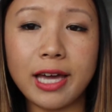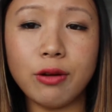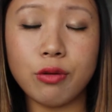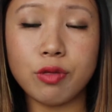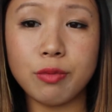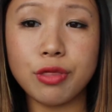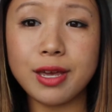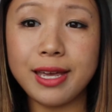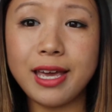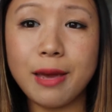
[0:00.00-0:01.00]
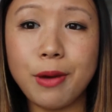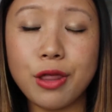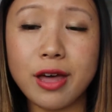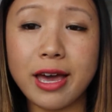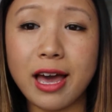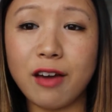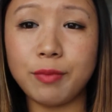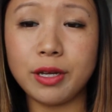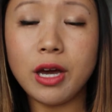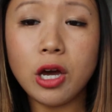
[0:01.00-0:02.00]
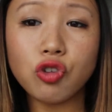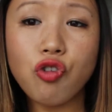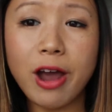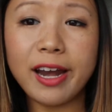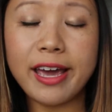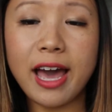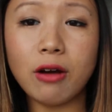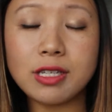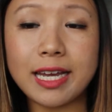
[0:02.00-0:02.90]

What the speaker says: and also some skincare bits I have been trialling out,